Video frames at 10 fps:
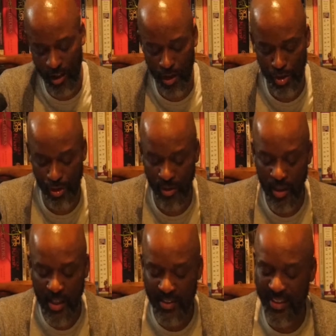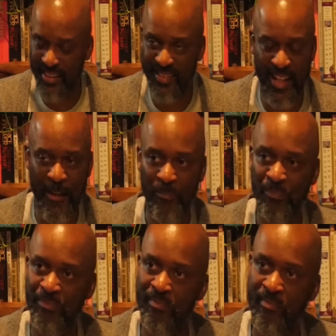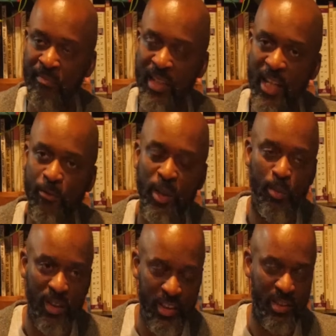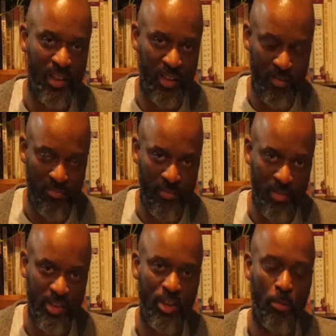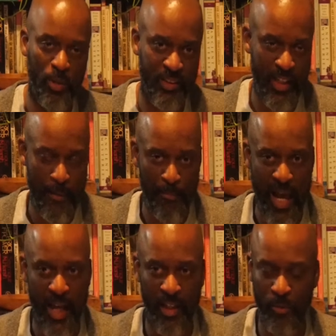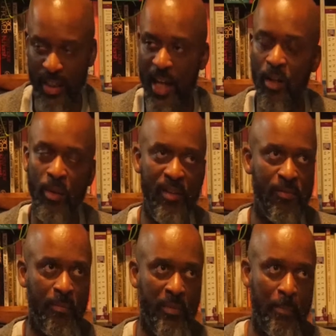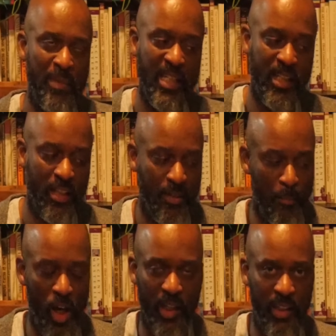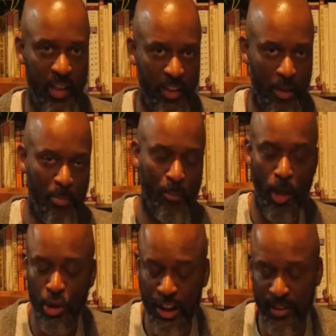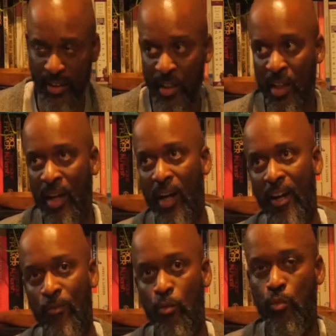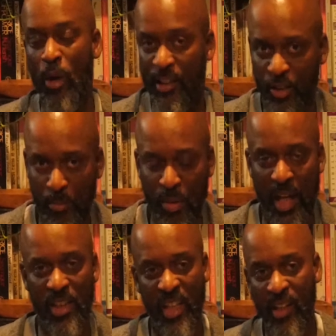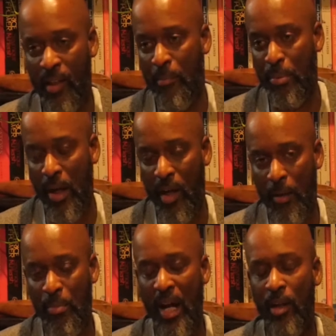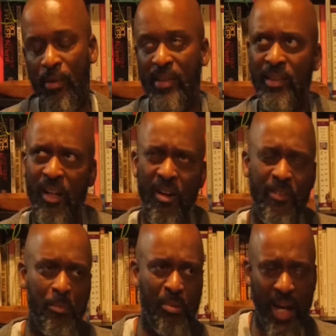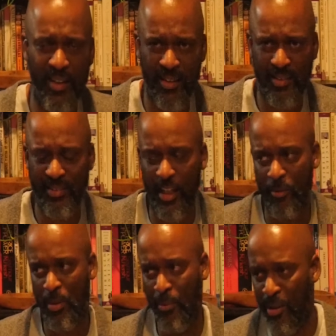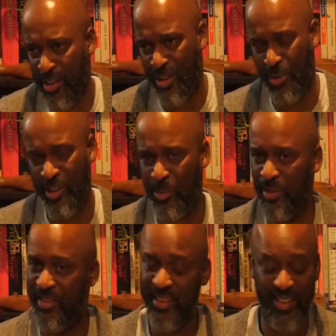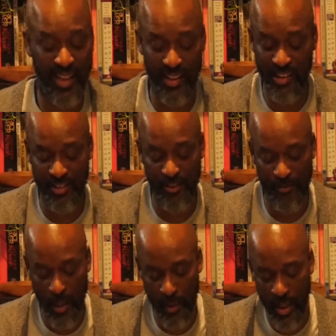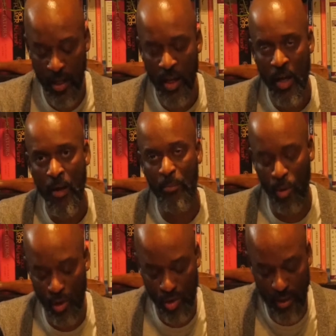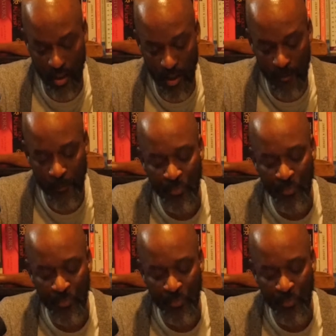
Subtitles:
culture, says that if we really took a sober step back and we got away from the media, the marketing, and the promotion of Western progress and all the products that are promoted to us, we'll see that it is a very poor trade-off.